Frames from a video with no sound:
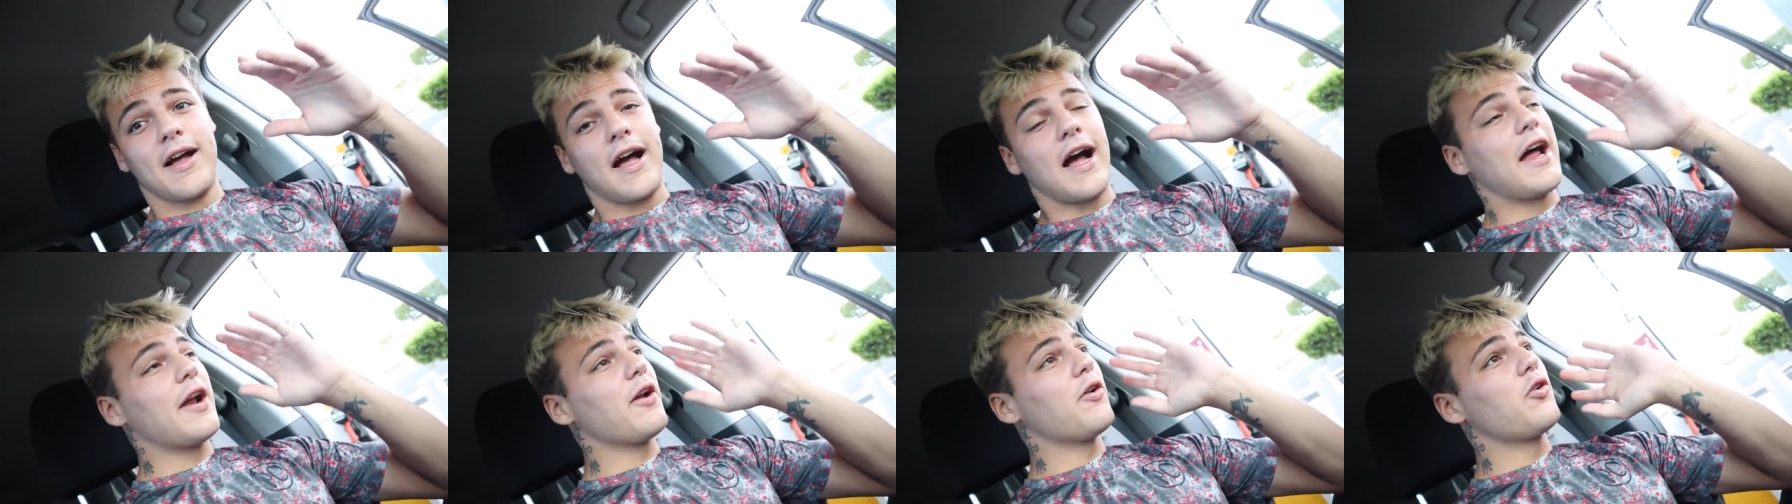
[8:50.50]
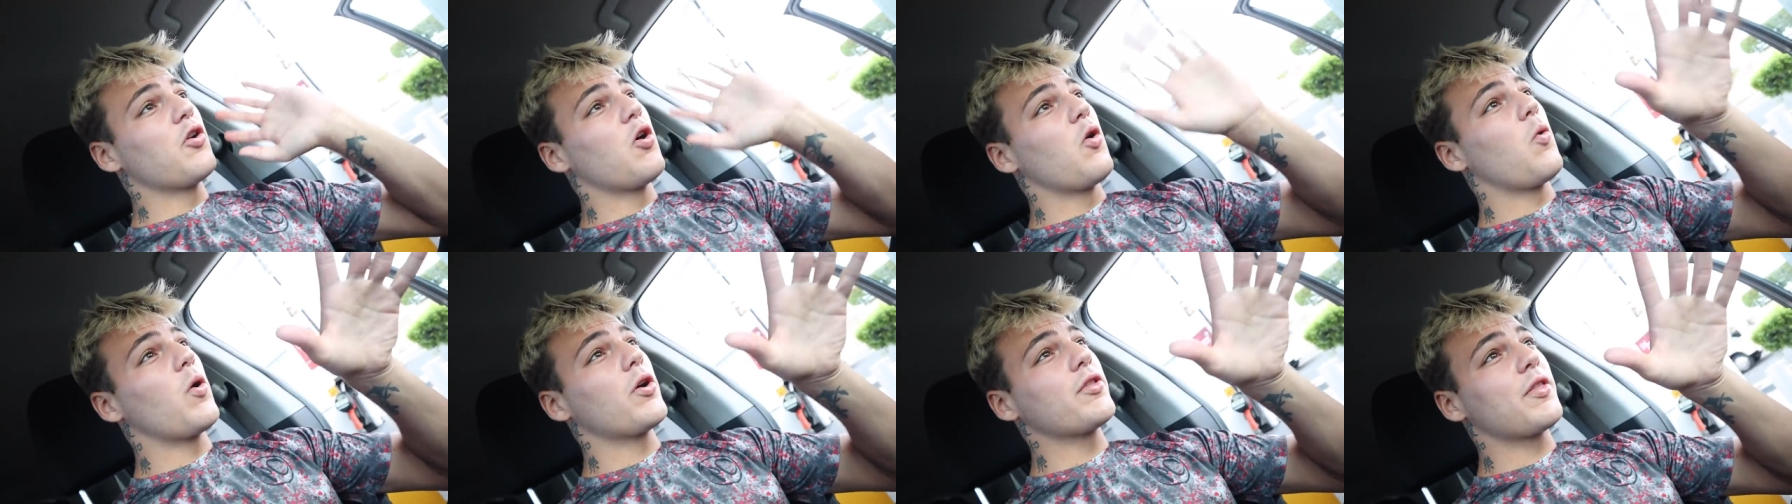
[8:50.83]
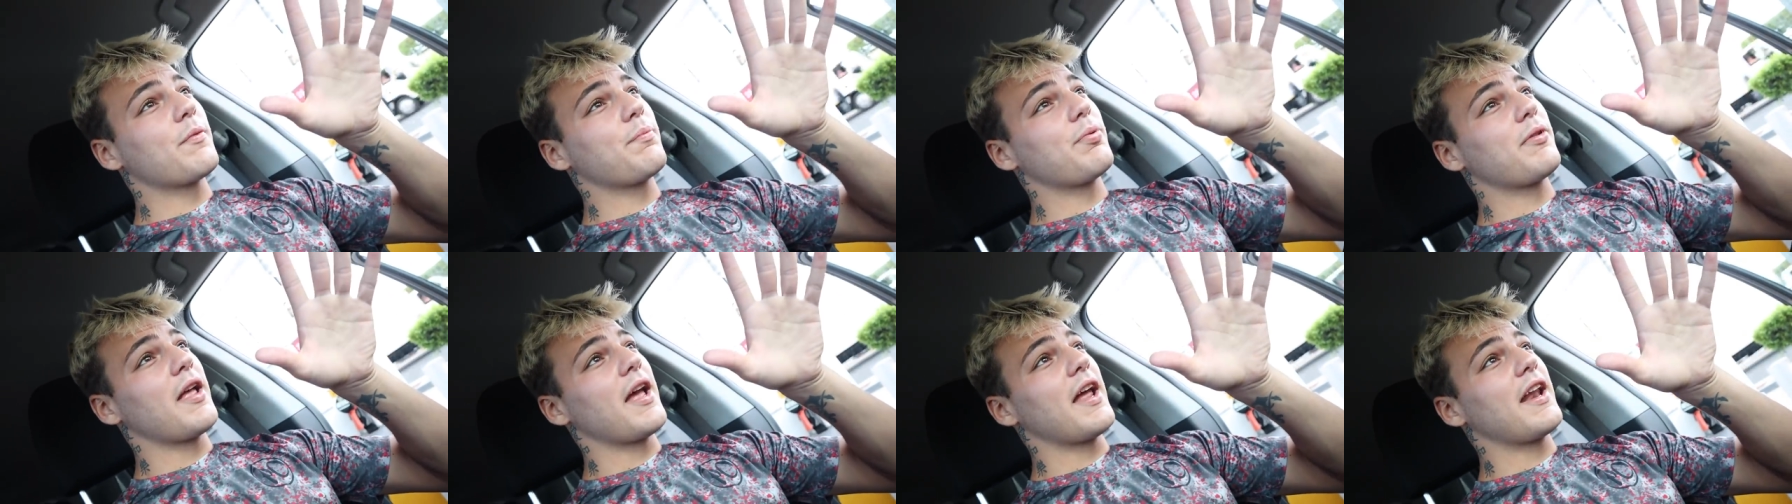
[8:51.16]
I don't know what
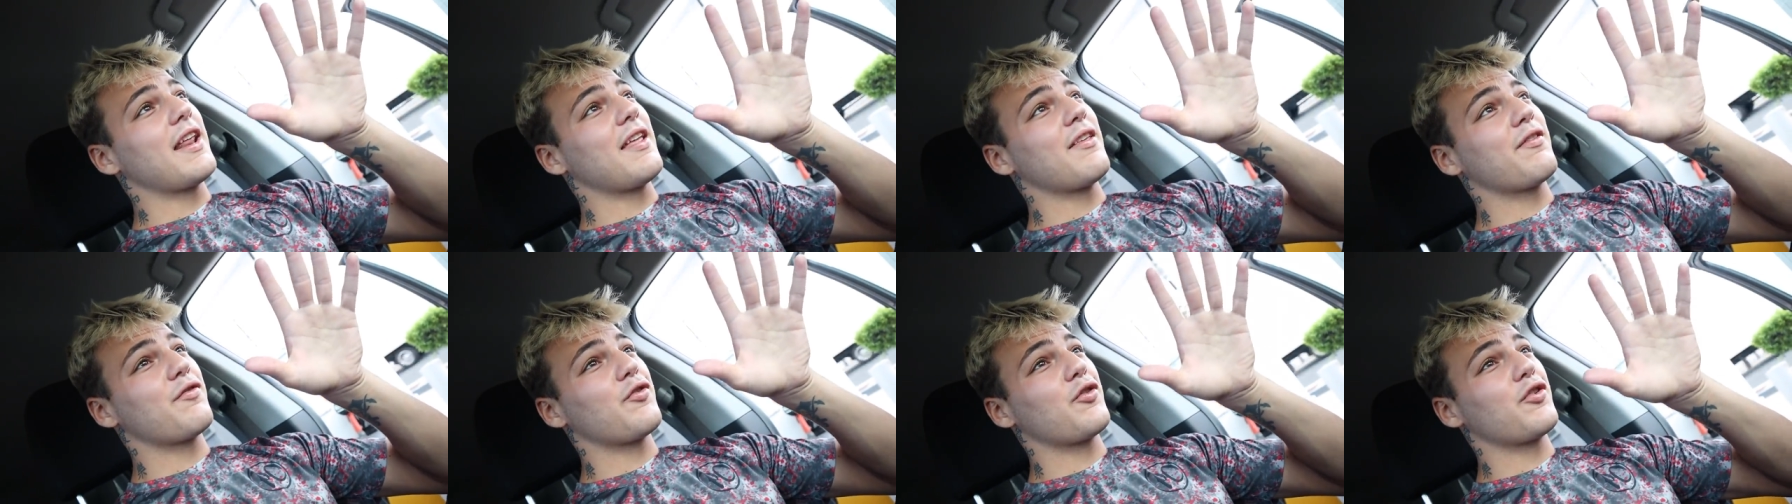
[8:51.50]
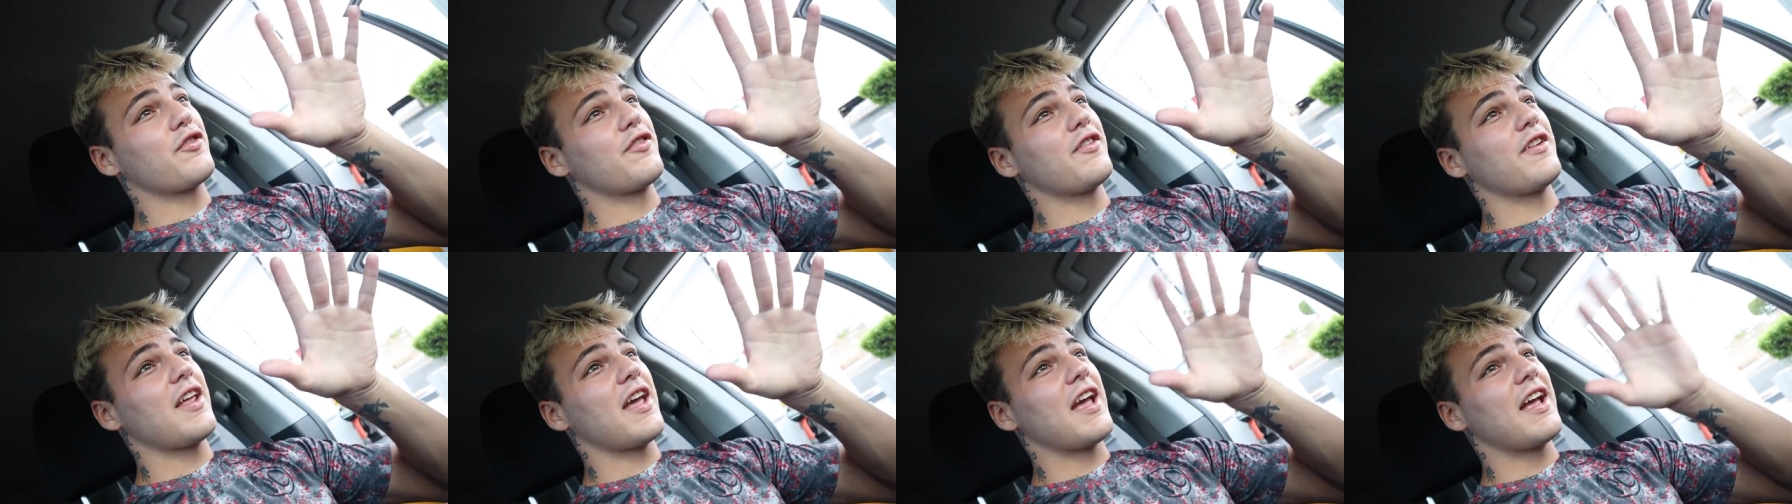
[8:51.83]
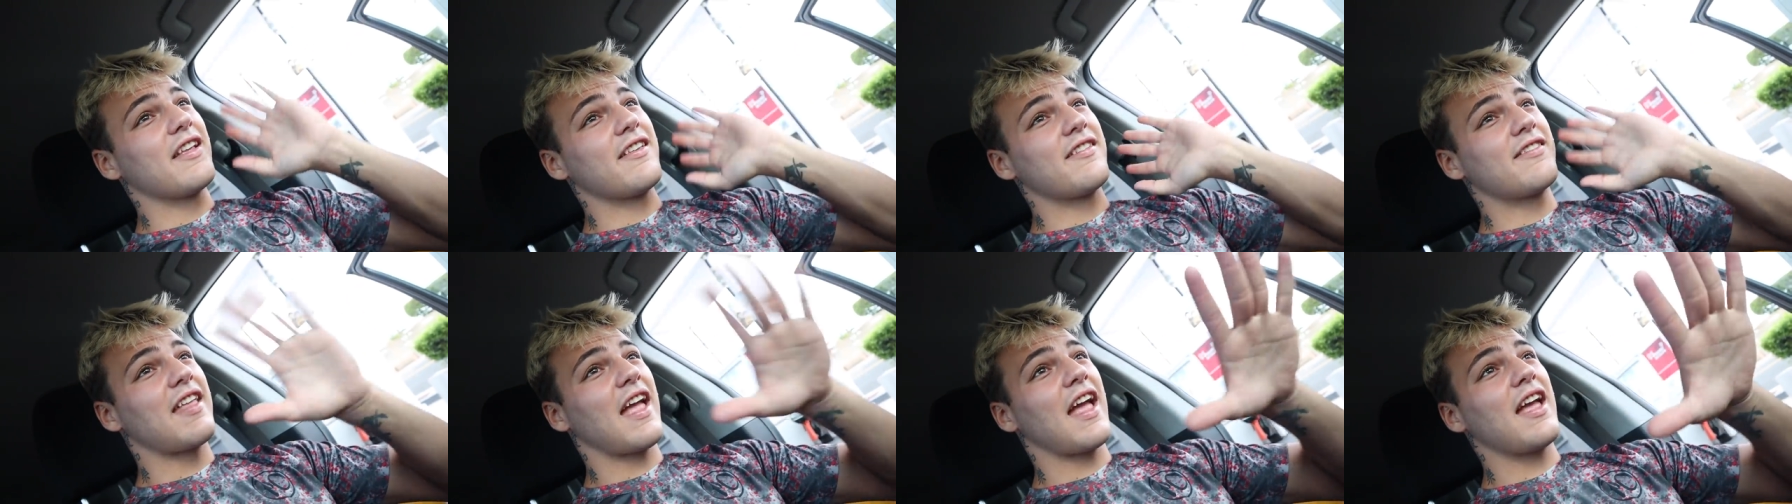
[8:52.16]
the plan is for
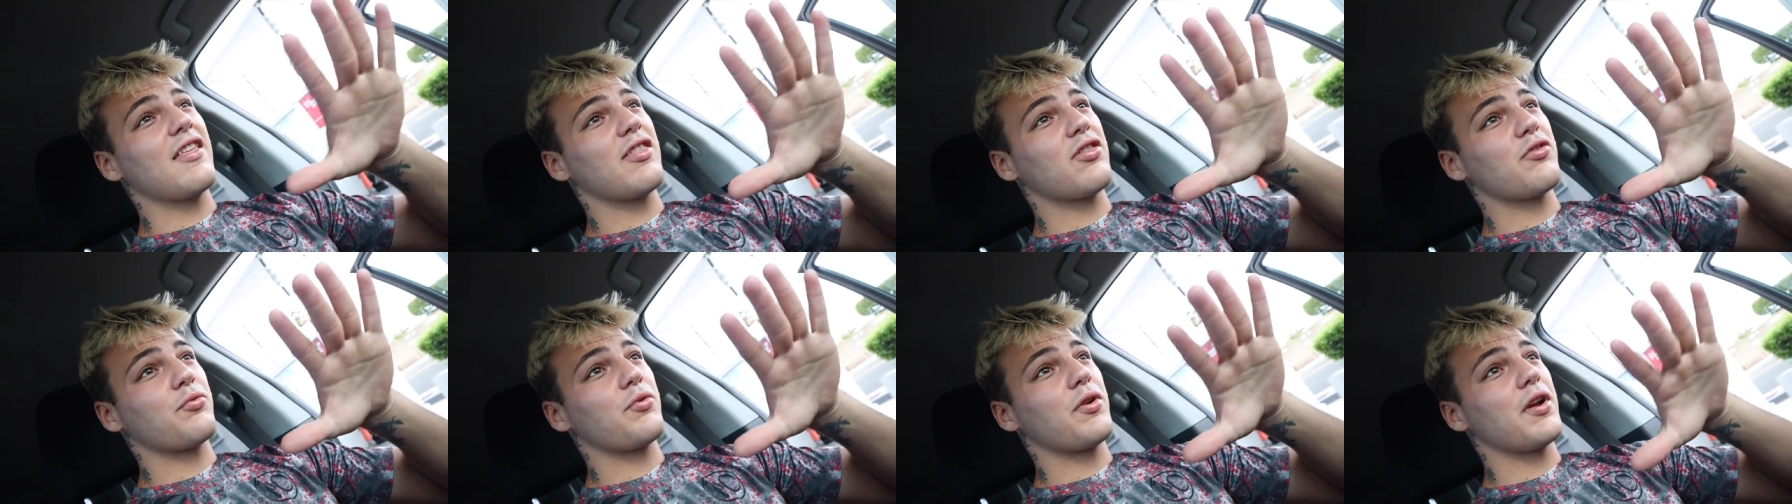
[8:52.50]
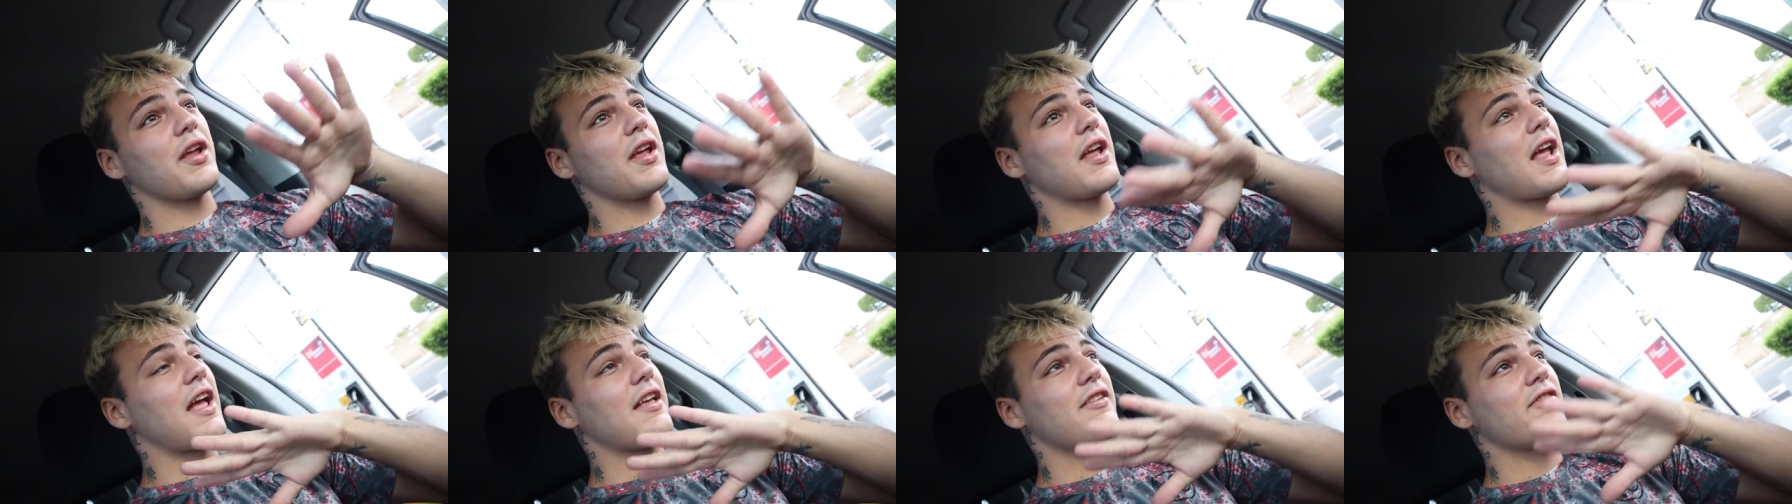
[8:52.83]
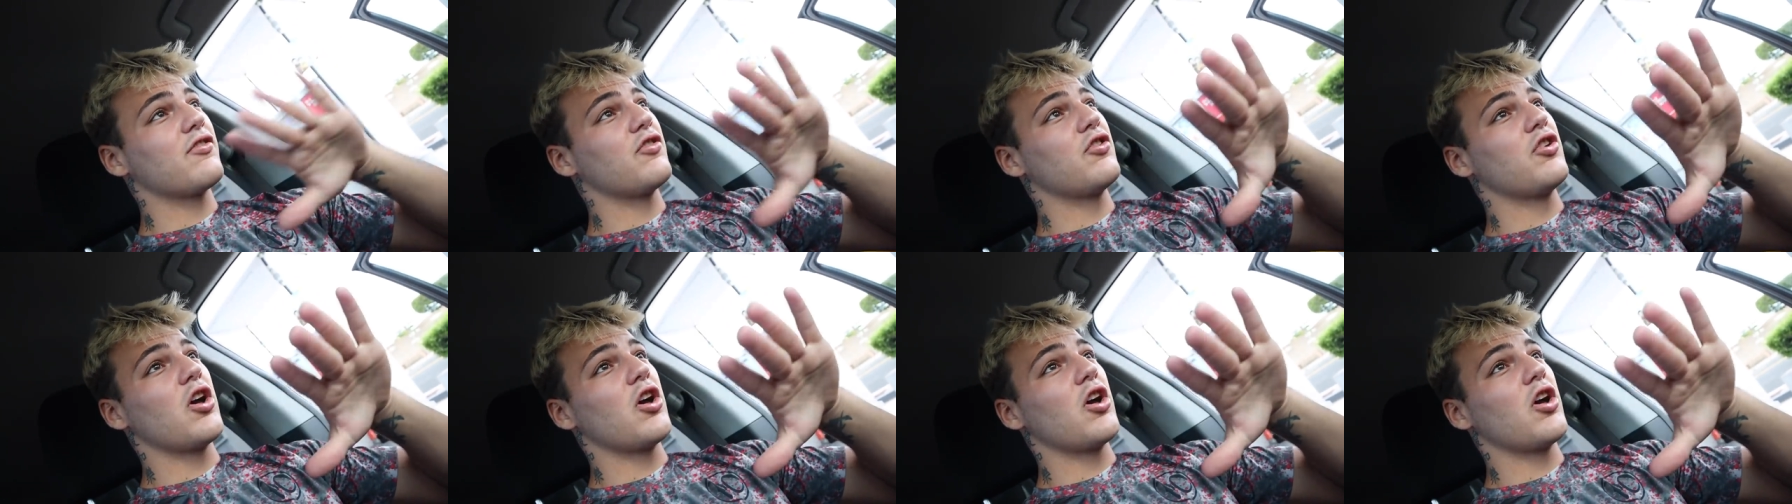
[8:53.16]
today. It's day three, as you